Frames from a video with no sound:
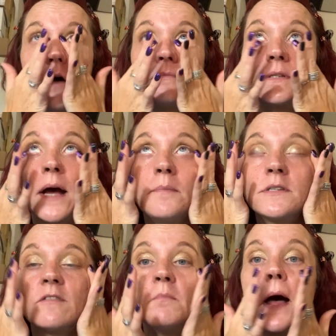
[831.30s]
types
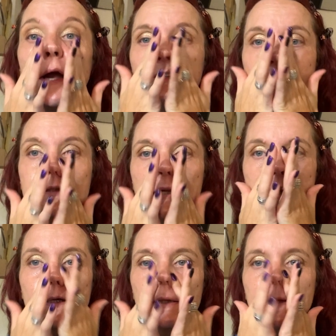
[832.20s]
of
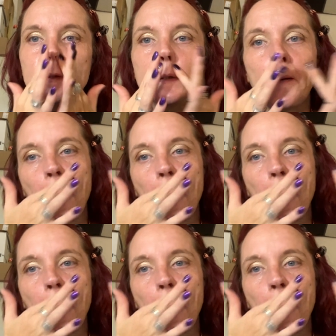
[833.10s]
mattresses,